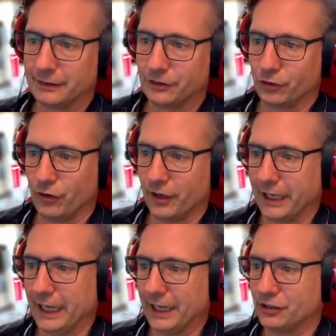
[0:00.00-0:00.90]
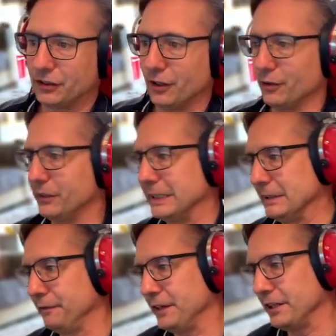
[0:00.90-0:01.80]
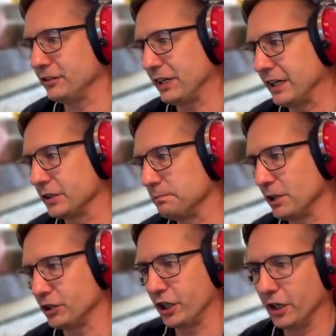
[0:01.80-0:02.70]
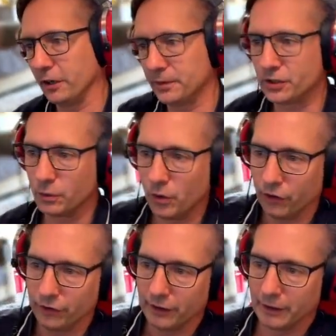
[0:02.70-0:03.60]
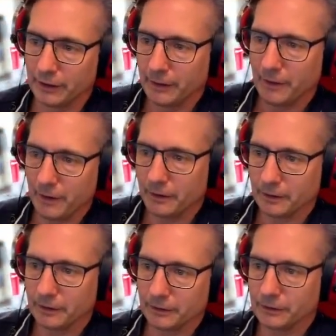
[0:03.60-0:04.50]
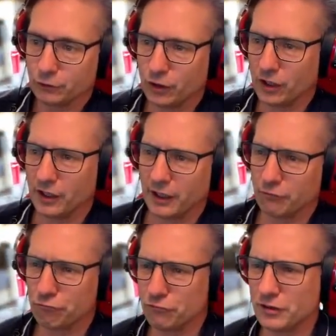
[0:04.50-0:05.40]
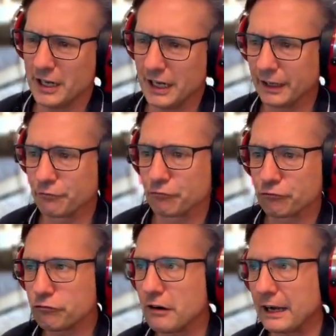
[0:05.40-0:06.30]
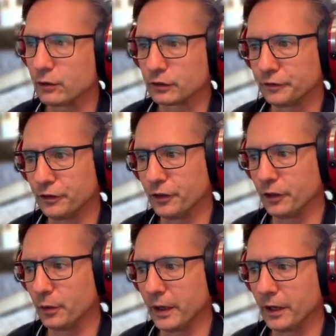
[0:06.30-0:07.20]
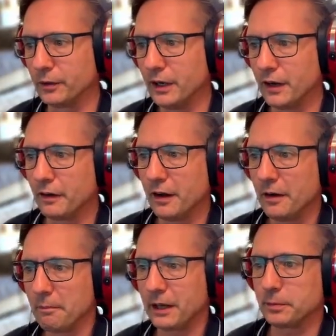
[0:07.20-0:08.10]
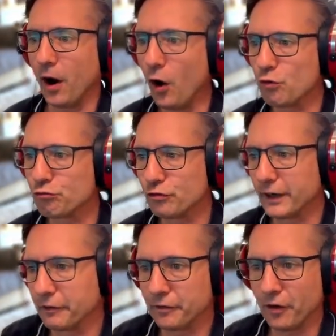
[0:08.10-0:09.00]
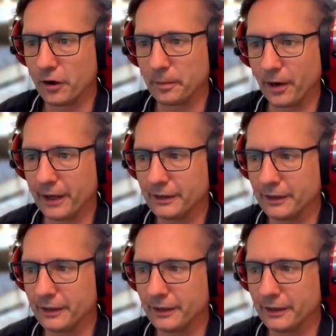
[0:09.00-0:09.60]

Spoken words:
Want to get it slowed down for this. Take as much curb as you want. Oh, it really rattles through the wheel. Makes my whole rig vibrate.